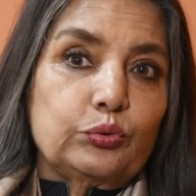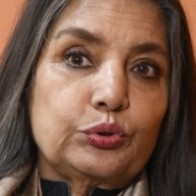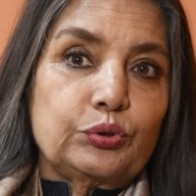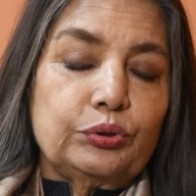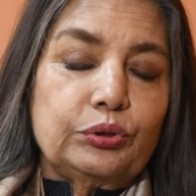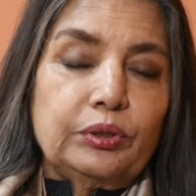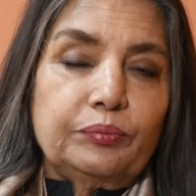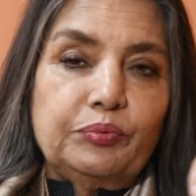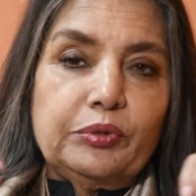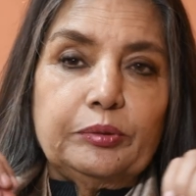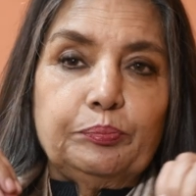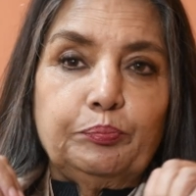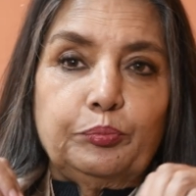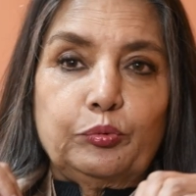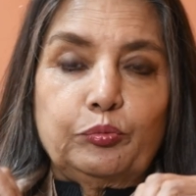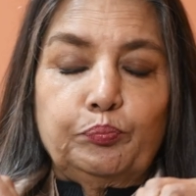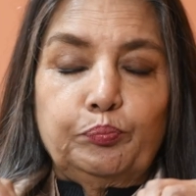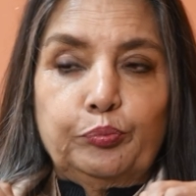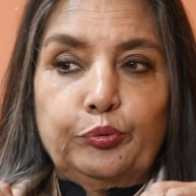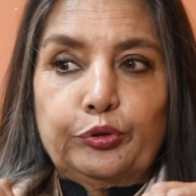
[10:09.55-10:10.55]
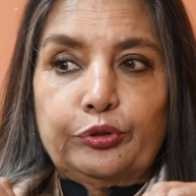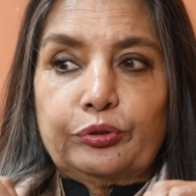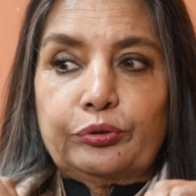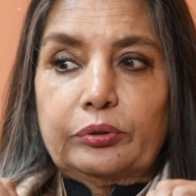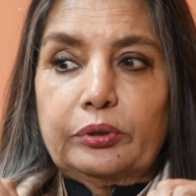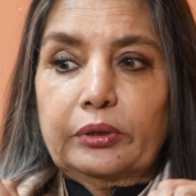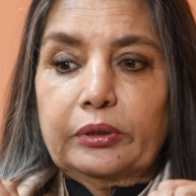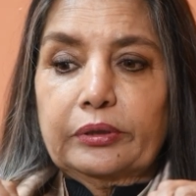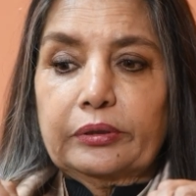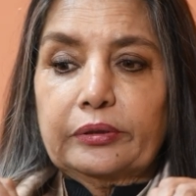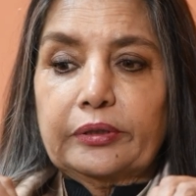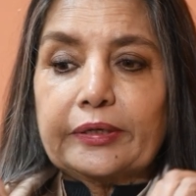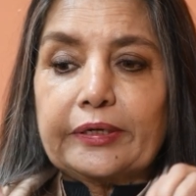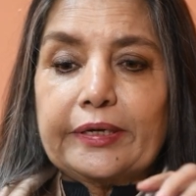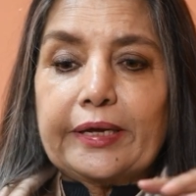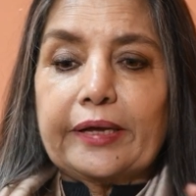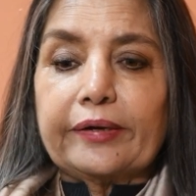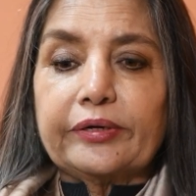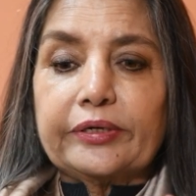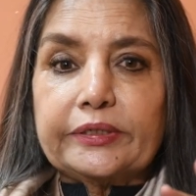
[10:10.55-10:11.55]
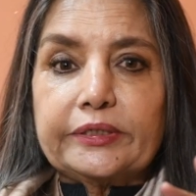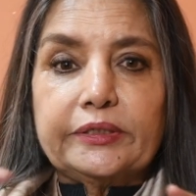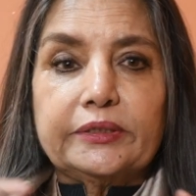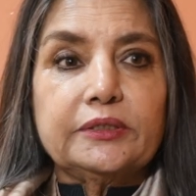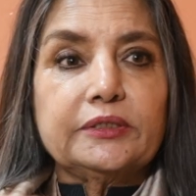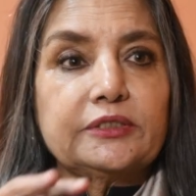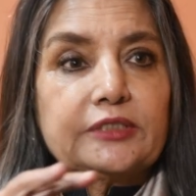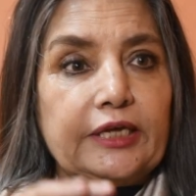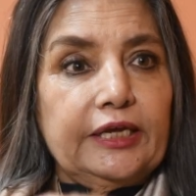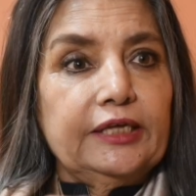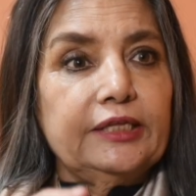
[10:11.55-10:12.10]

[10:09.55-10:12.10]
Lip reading: So they would put the characters